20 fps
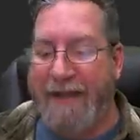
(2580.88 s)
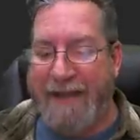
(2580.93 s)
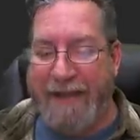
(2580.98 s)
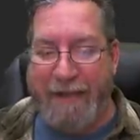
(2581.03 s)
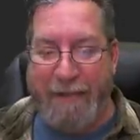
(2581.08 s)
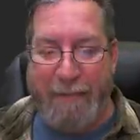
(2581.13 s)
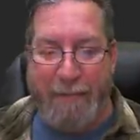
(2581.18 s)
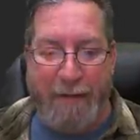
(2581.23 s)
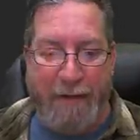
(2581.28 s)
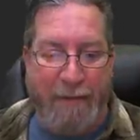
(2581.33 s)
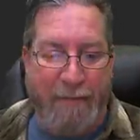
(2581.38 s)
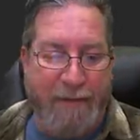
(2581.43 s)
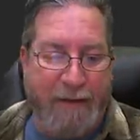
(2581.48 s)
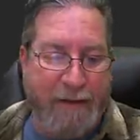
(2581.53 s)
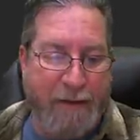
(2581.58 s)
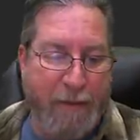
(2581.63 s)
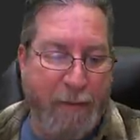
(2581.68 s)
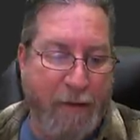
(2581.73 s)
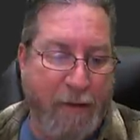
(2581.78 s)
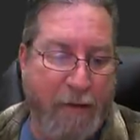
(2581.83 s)
Can you put up
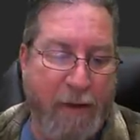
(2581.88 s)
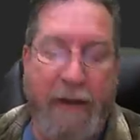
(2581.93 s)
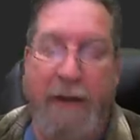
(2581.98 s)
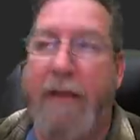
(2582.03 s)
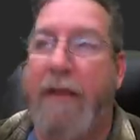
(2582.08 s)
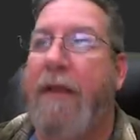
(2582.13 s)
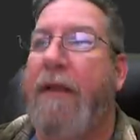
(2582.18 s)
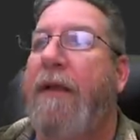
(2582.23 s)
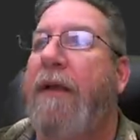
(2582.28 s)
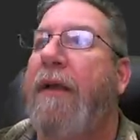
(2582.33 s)
the URL?